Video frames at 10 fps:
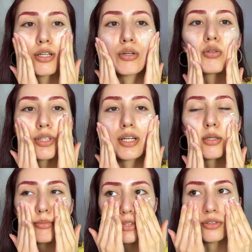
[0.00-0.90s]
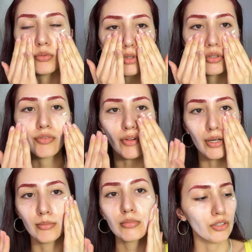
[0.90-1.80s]
I already emptied one of
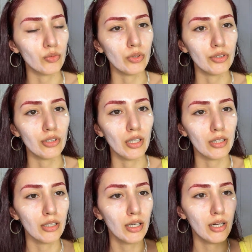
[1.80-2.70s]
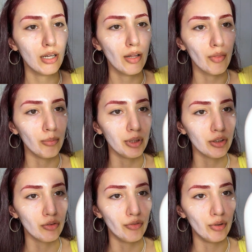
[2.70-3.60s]
them. This one is like the
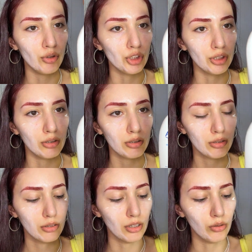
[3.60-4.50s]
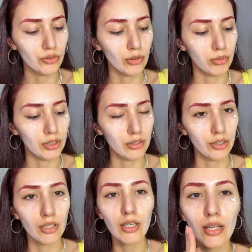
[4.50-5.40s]
bigger version. It looks
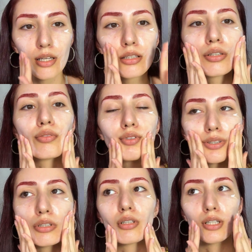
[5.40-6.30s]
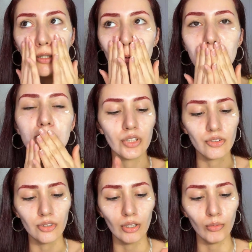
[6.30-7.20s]
completely different now.
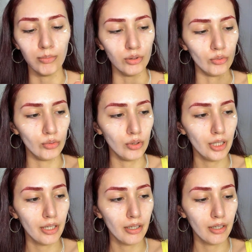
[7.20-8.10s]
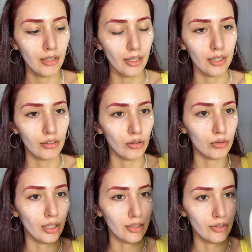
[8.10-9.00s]
It's now blue and it looked
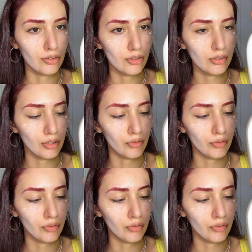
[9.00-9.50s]
like this at